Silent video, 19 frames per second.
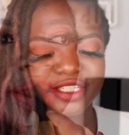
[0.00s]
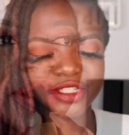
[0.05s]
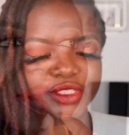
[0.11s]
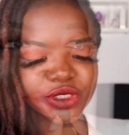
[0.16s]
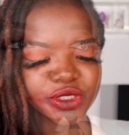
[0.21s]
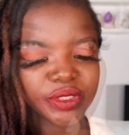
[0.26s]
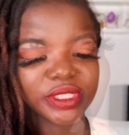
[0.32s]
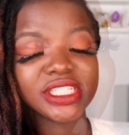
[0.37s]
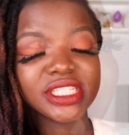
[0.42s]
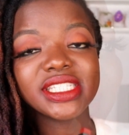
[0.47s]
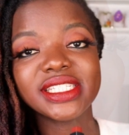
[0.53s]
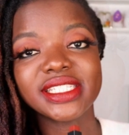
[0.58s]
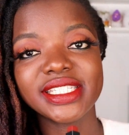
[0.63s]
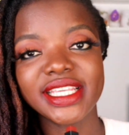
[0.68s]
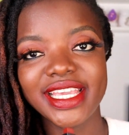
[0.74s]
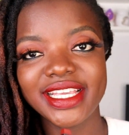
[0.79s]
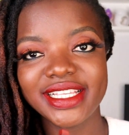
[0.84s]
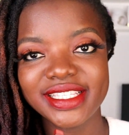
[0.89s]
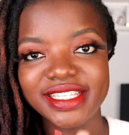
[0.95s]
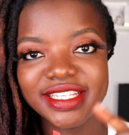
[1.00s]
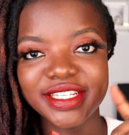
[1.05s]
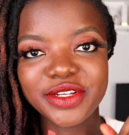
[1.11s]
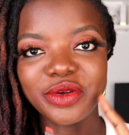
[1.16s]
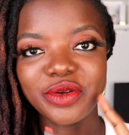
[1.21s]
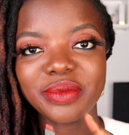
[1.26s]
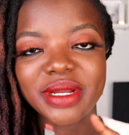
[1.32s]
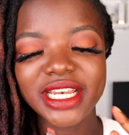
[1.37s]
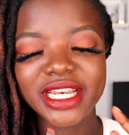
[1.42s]
So this is 18
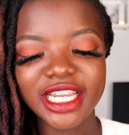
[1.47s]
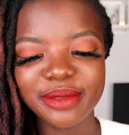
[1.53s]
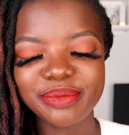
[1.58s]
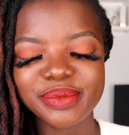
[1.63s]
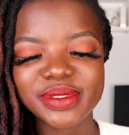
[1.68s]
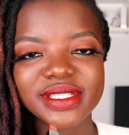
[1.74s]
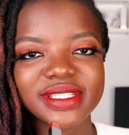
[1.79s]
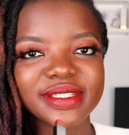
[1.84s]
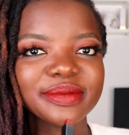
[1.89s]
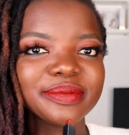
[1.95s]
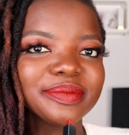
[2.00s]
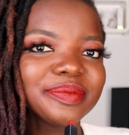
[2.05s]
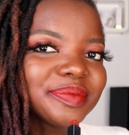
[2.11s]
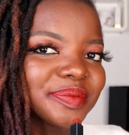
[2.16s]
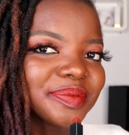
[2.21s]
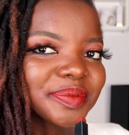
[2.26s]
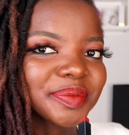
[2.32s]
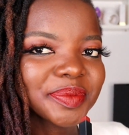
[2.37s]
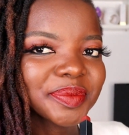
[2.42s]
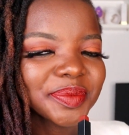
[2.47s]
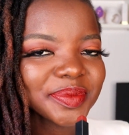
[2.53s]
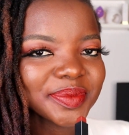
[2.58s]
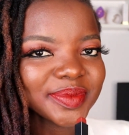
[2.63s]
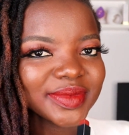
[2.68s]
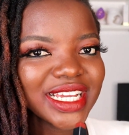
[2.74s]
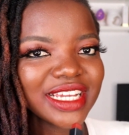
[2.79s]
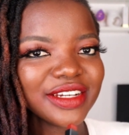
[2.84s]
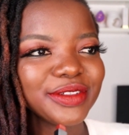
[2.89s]
on my lips.
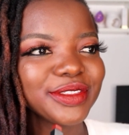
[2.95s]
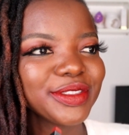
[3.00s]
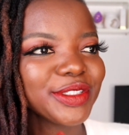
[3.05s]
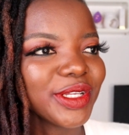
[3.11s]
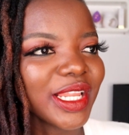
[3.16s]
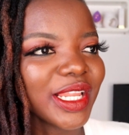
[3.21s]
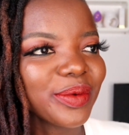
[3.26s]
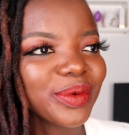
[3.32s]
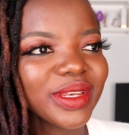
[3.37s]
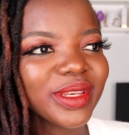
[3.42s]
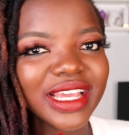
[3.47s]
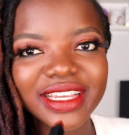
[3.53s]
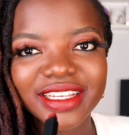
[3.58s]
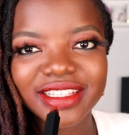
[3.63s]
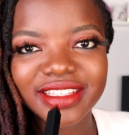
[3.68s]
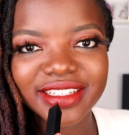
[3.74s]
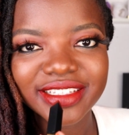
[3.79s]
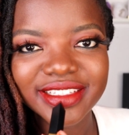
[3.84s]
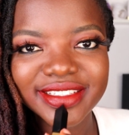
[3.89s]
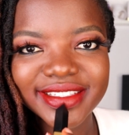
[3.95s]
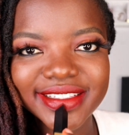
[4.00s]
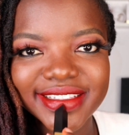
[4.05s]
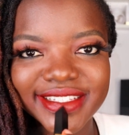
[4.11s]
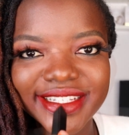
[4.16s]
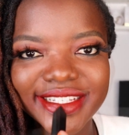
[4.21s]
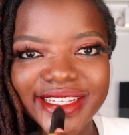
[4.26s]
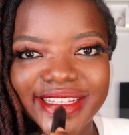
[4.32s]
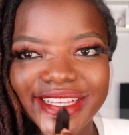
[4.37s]
I know Dela will like
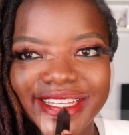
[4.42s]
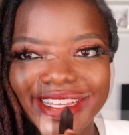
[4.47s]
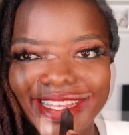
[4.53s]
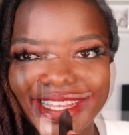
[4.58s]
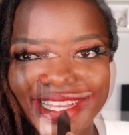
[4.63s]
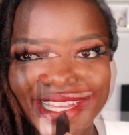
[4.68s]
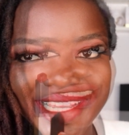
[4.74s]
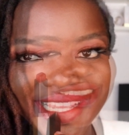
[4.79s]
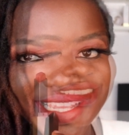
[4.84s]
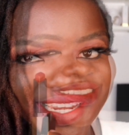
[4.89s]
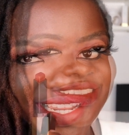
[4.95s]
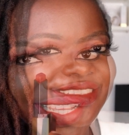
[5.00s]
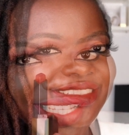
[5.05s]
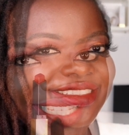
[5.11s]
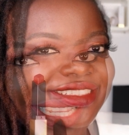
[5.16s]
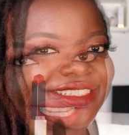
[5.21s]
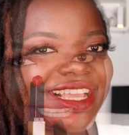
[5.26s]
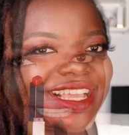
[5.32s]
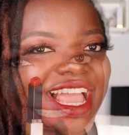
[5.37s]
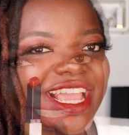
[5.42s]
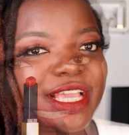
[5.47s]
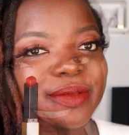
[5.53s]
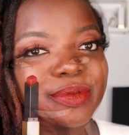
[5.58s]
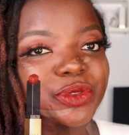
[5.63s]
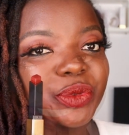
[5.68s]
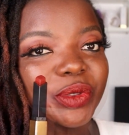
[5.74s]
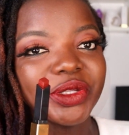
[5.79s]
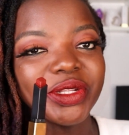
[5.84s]
this. I
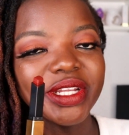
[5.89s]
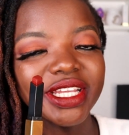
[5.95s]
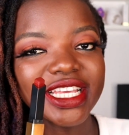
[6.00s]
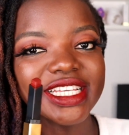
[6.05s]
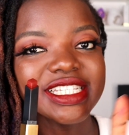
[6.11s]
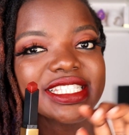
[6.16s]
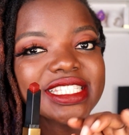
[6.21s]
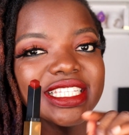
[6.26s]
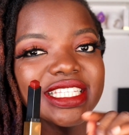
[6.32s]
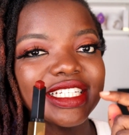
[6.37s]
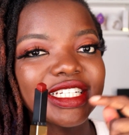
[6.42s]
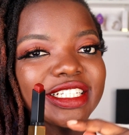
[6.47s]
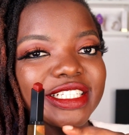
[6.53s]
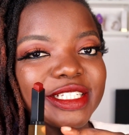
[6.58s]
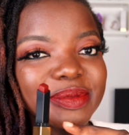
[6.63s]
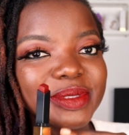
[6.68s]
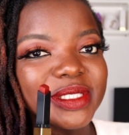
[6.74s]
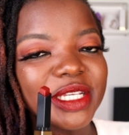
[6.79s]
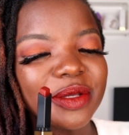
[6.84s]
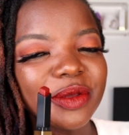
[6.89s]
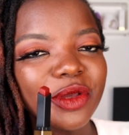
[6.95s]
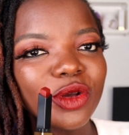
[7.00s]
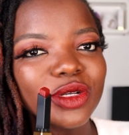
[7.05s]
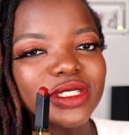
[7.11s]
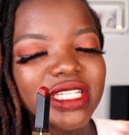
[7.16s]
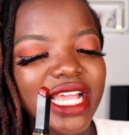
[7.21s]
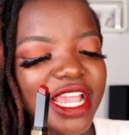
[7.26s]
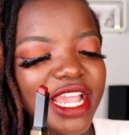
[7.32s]
keep showing against the lipstick
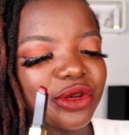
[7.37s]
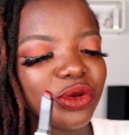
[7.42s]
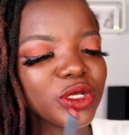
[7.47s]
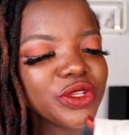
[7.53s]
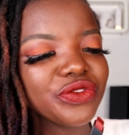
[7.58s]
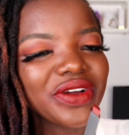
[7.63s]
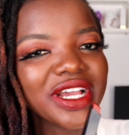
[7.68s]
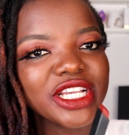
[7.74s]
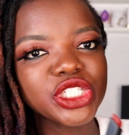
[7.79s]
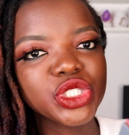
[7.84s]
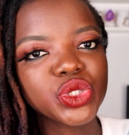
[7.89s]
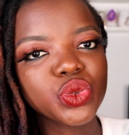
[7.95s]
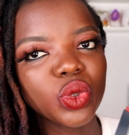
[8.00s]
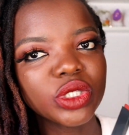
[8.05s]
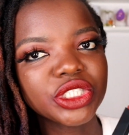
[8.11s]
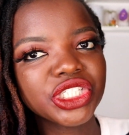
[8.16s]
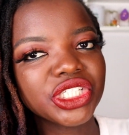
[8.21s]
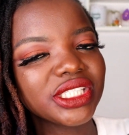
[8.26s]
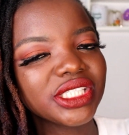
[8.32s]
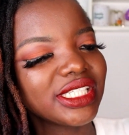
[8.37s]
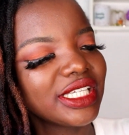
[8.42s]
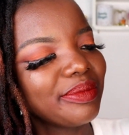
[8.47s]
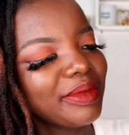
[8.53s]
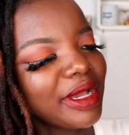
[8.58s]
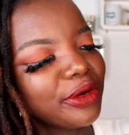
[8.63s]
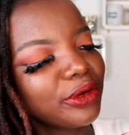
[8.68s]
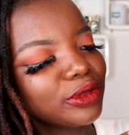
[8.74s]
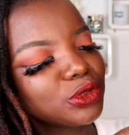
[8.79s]
because I know if I swatch it, it
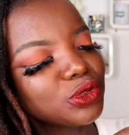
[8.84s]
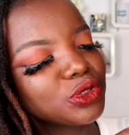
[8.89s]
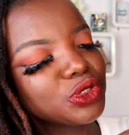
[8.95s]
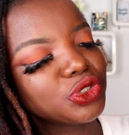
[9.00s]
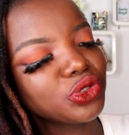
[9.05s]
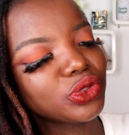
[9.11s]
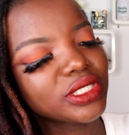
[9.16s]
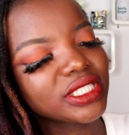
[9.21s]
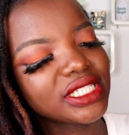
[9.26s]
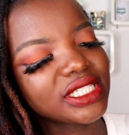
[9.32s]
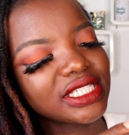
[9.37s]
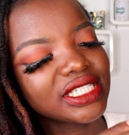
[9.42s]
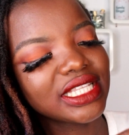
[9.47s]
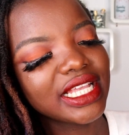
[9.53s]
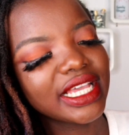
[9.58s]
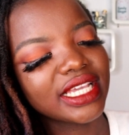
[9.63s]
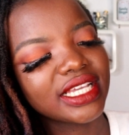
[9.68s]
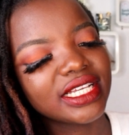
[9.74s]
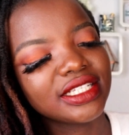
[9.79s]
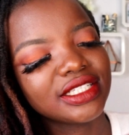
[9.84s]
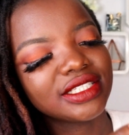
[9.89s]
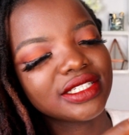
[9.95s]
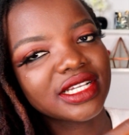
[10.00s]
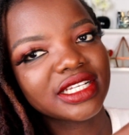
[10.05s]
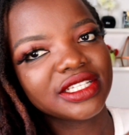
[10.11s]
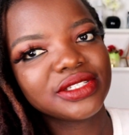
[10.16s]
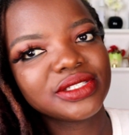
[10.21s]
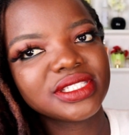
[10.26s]
might not do justice. Like,
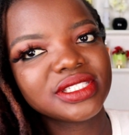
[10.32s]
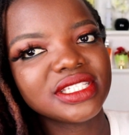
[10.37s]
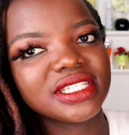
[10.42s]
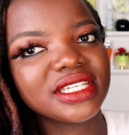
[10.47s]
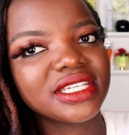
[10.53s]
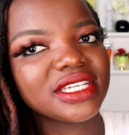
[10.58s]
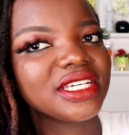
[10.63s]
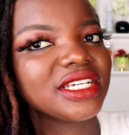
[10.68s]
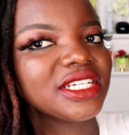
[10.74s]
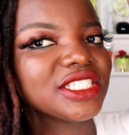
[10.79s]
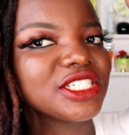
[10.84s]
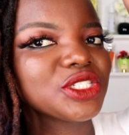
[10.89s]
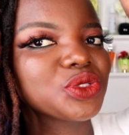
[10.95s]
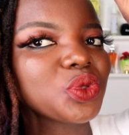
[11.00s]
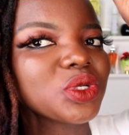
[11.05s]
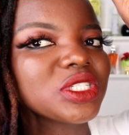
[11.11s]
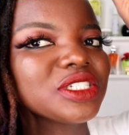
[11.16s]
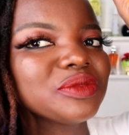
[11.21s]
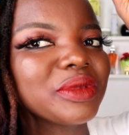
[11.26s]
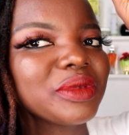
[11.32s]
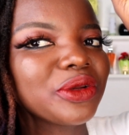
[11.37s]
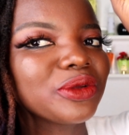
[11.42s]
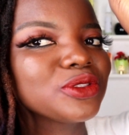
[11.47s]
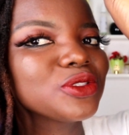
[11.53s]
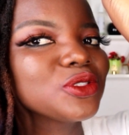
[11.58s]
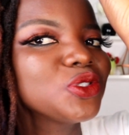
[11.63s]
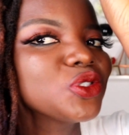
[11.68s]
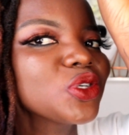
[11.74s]
can you see? The swatching might
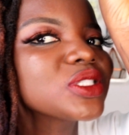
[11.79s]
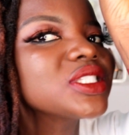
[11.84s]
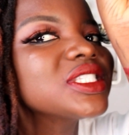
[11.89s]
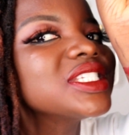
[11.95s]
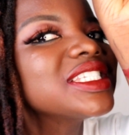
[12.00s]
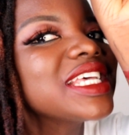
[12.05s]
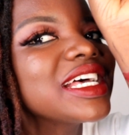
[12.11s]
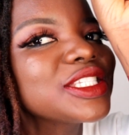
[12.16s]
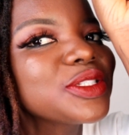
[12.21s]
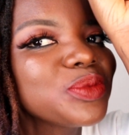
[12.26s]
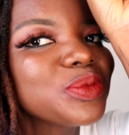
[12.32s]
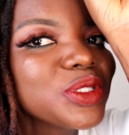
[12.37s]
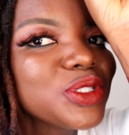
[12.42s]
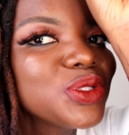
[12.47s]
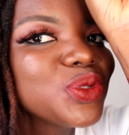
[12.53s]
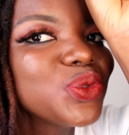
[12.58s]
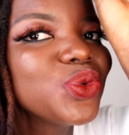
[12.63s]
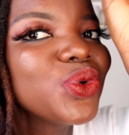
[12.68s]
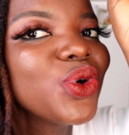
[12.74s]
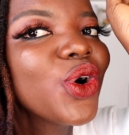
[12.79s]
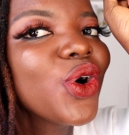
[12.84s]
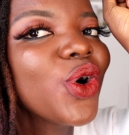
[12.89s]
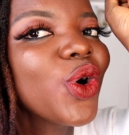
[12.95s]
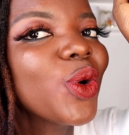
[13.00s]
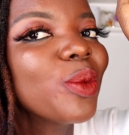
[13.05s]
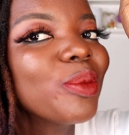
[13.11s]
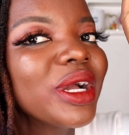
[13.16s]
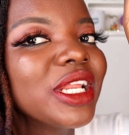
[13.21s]
not do justice as it would do
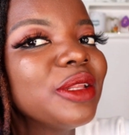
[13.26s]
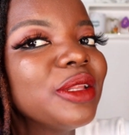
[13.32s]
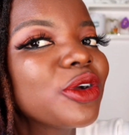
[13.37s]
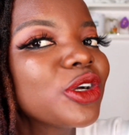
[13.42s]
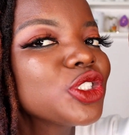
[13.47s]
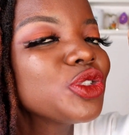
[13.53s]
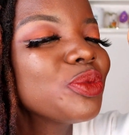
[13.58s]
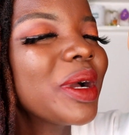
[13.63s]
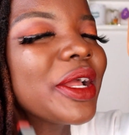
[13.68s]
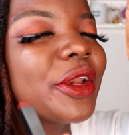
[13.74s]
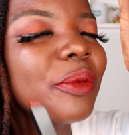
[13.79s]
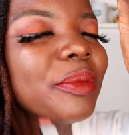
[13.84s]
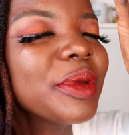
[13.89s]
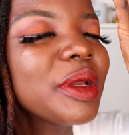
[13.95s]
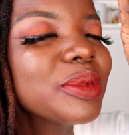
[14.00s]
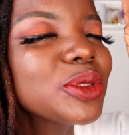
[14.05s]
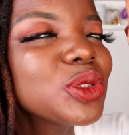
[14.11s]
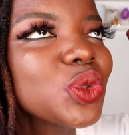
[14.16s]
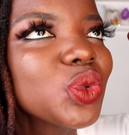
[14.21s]
on my lips because you might not be able